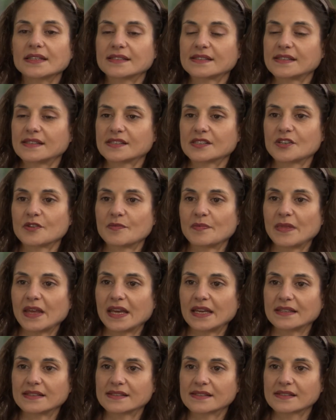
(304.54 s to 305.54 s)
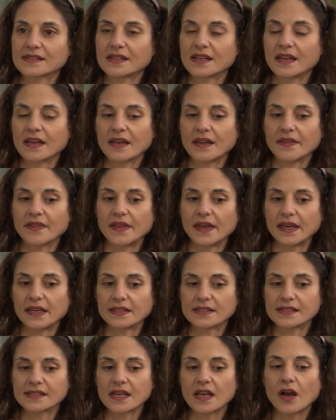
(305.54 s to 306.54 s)
a system that's,
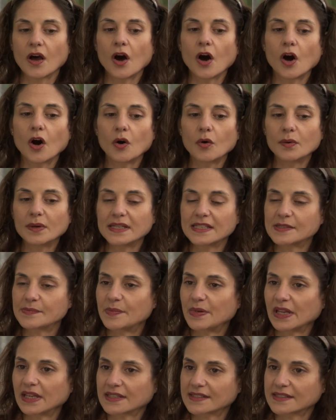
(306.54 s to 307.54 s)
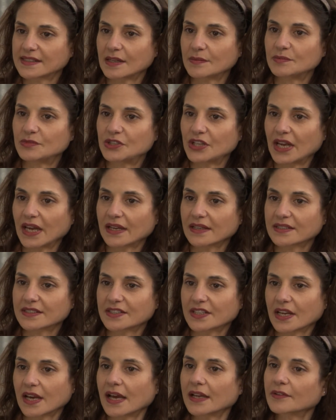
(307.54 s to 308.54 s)
that's always being subject
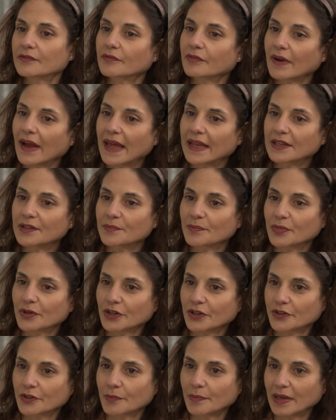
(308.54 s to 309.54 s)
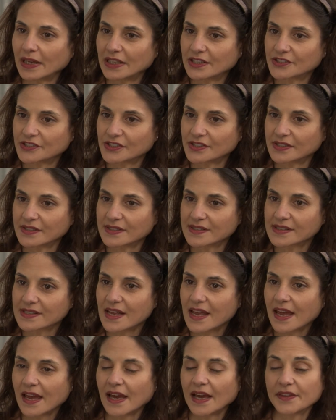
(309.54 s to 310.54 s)
to kind of random perturbations
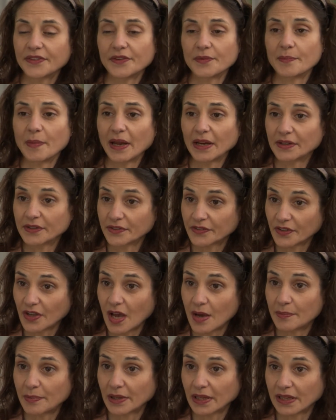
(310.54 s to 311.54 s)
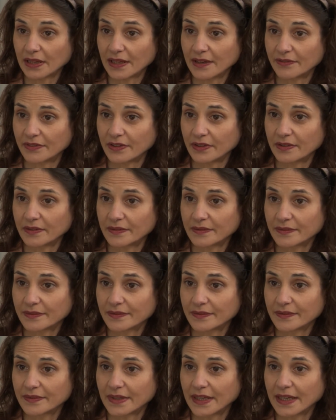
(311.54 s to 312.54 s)
at the microscopic level,
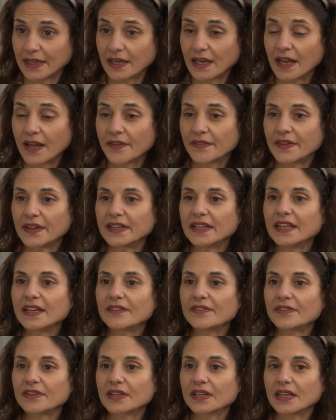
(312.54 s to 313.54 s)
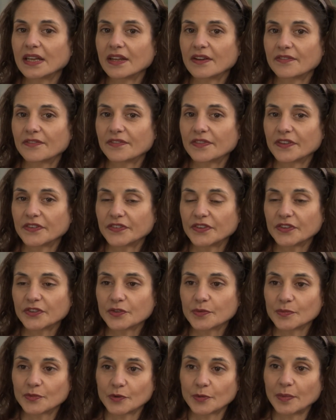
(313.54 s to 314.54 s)
right, then even if the
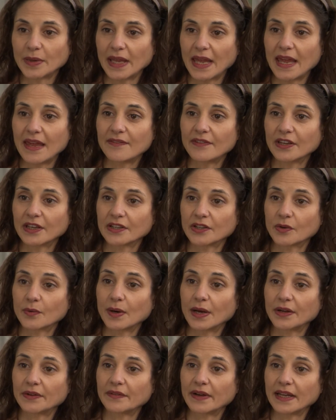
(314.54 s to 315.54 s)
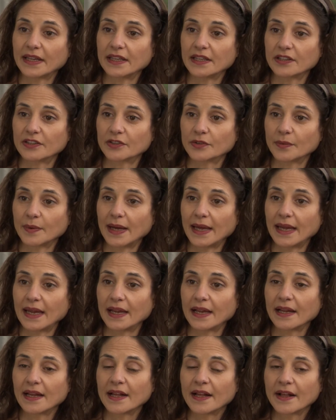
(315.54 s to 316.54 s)
systems are behaving in a quite regular
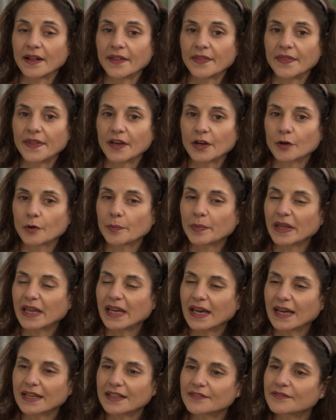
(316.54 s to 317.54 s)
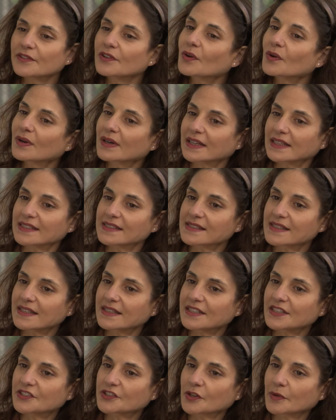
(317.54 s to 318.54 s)
way, there'll be kind of noise,
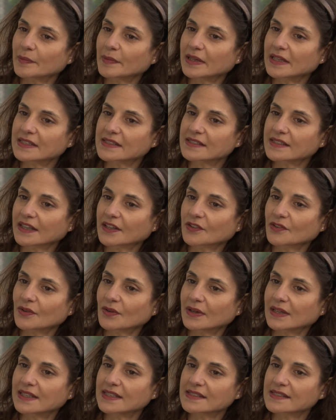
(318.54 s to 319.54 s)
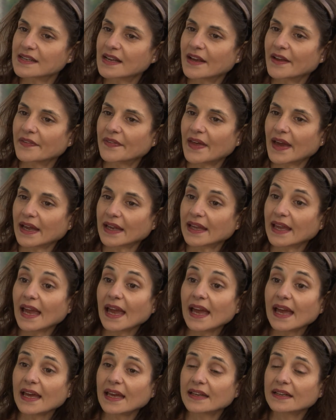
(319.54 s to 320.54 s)
indeterministic noise, that
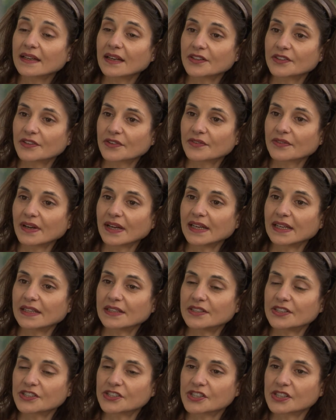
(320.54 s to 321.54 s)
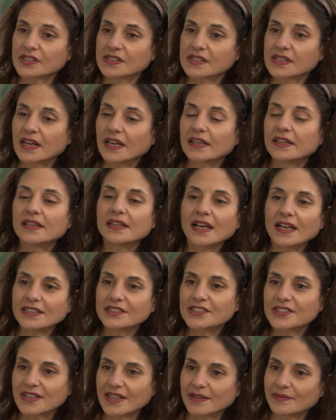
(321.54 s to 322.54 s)
can, under the right conditions,
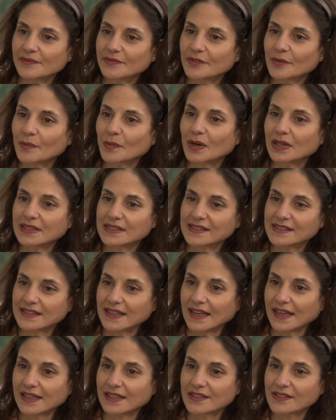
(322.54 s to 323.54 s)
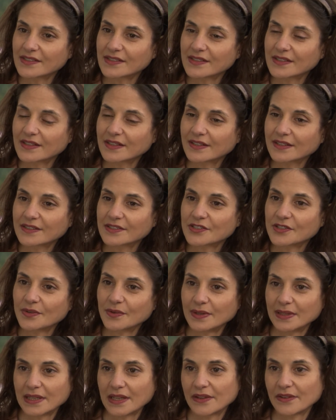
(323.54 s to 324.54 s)
nudge them from one state to
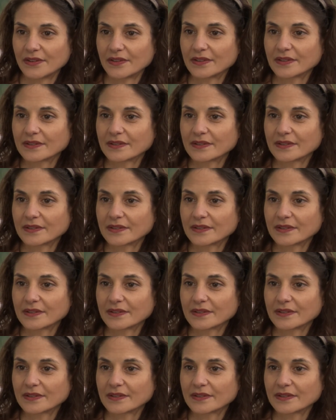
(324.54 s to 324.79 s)
another.